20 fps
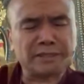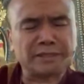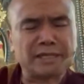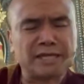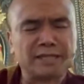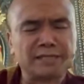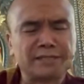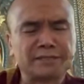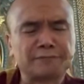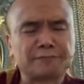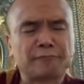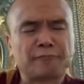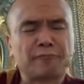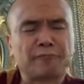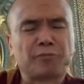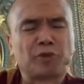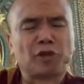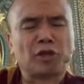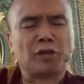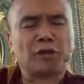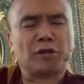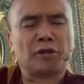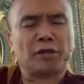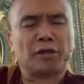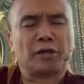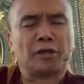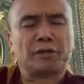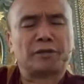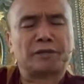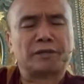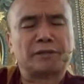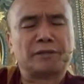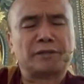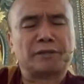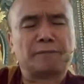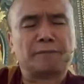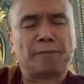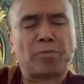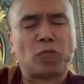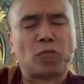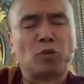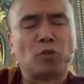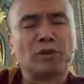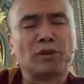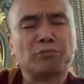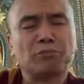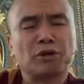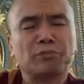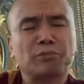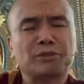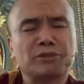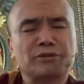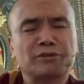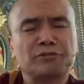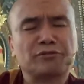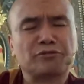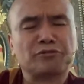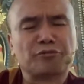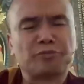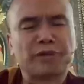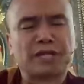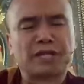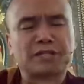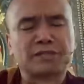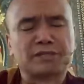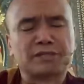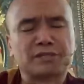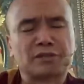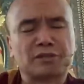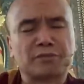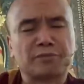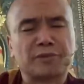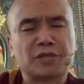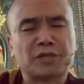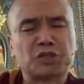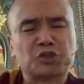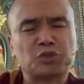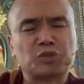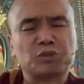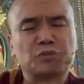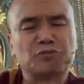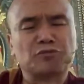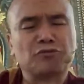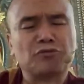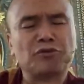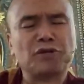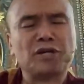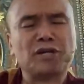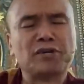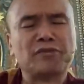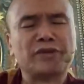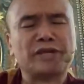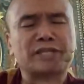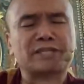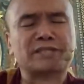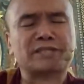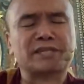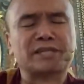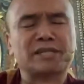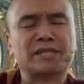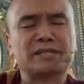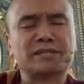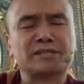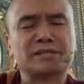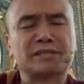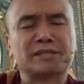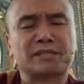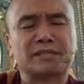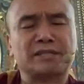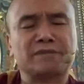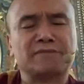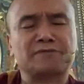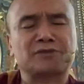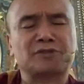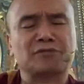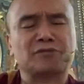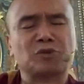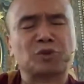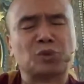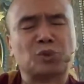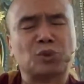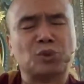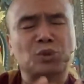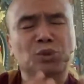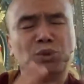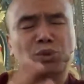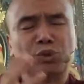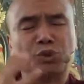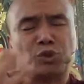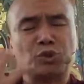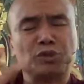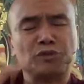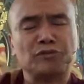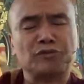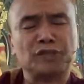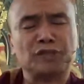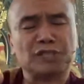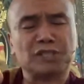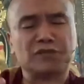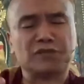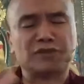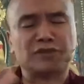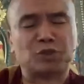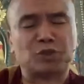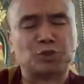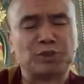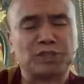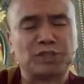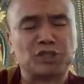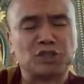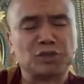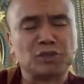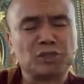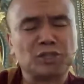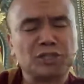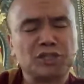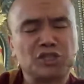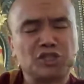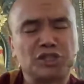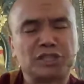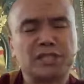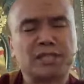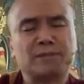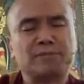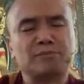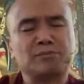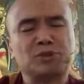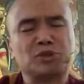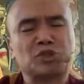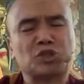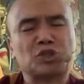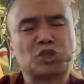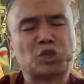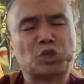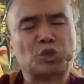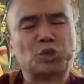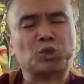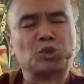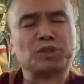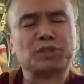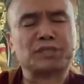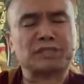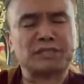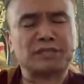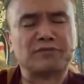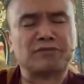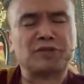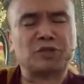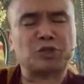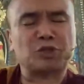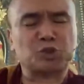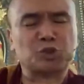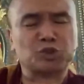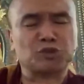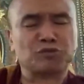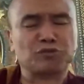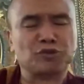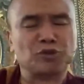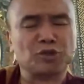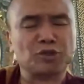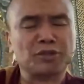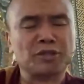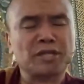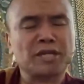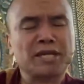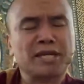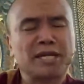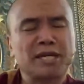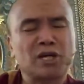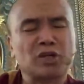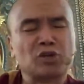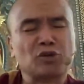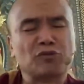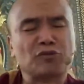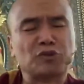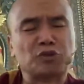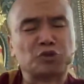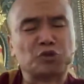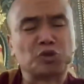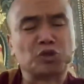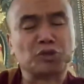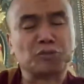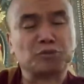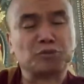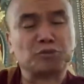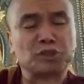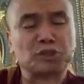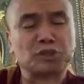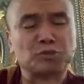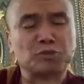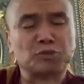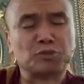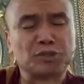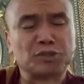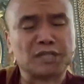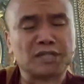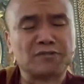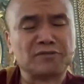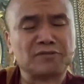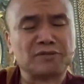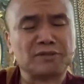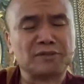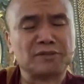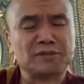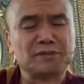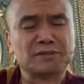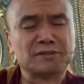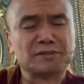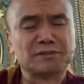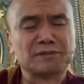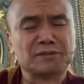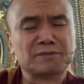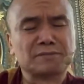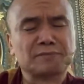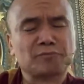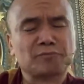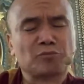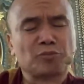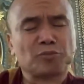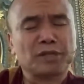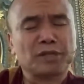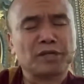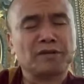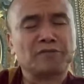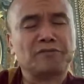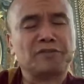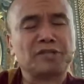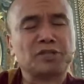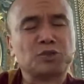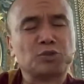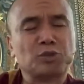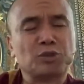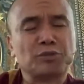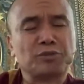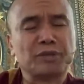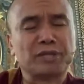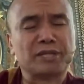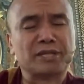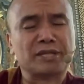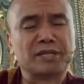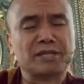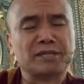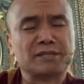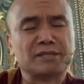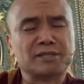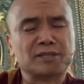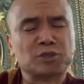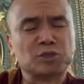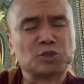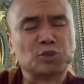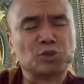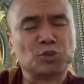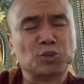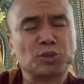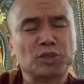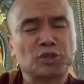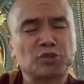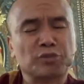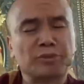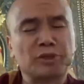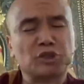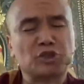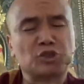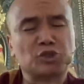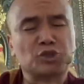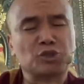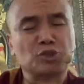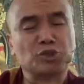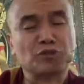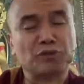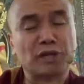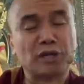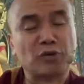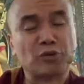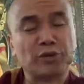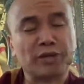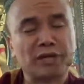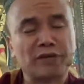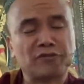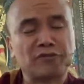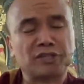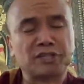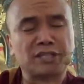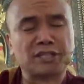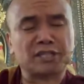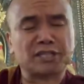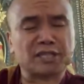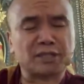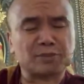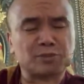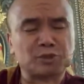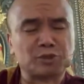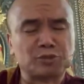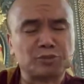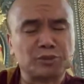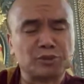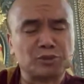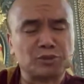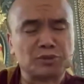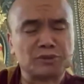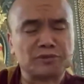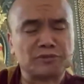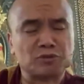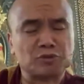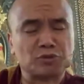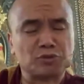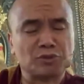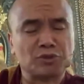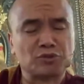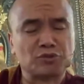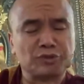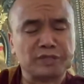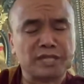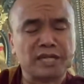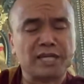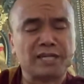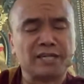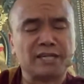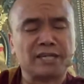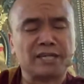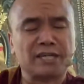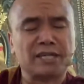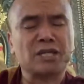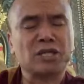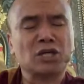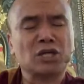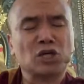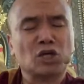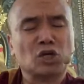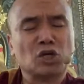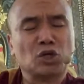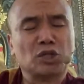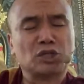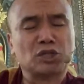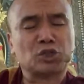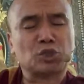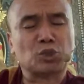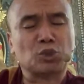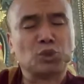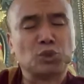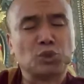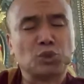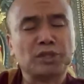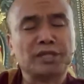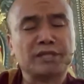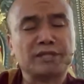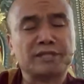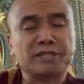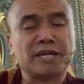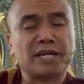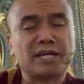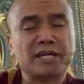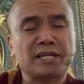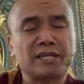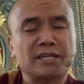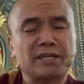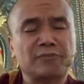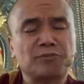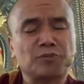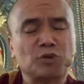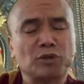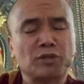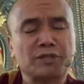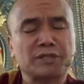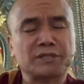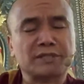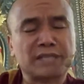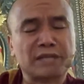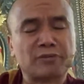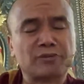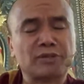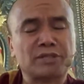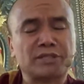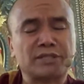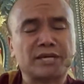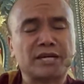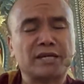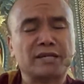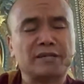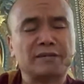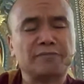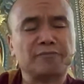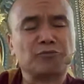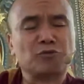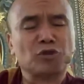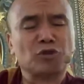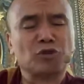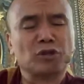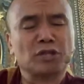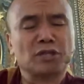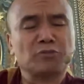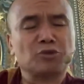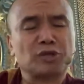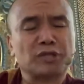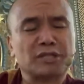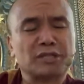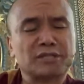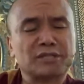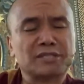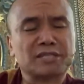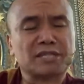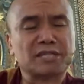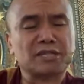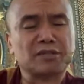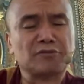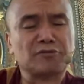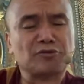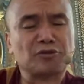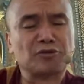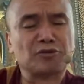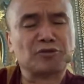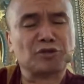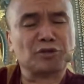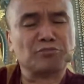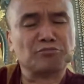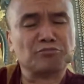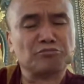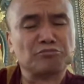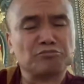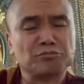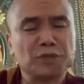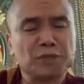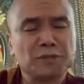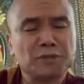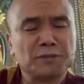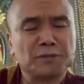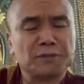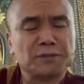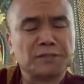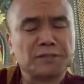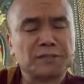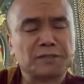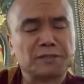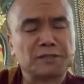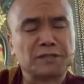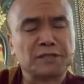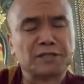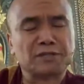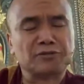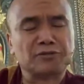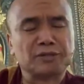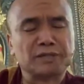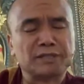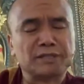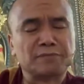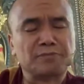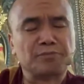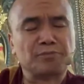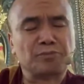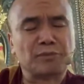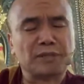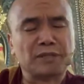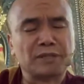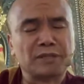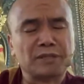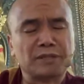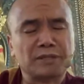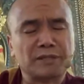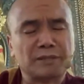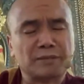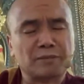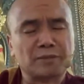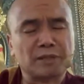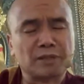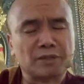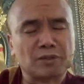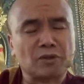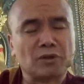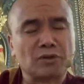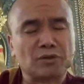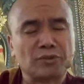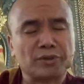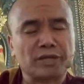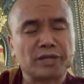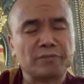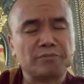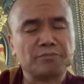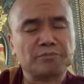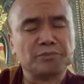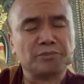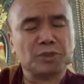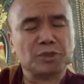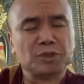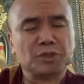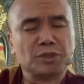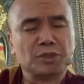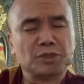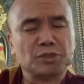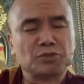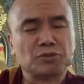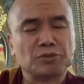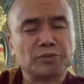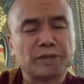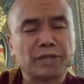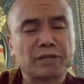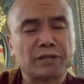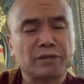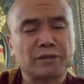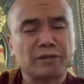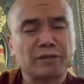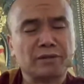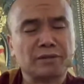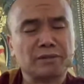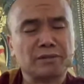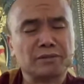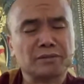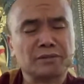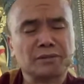that the one moment of practicing compassion far excels the gifts of the whole universe filled with gems, gold, silver, and so forth, and offered to all Buddhist Bodhisattvas. If this were the case, what to mention of our having taken as Bodhisattva, but today, on this holy day, on this sacred day, the Buddha descended from the 33, the God realm to the planet Earth.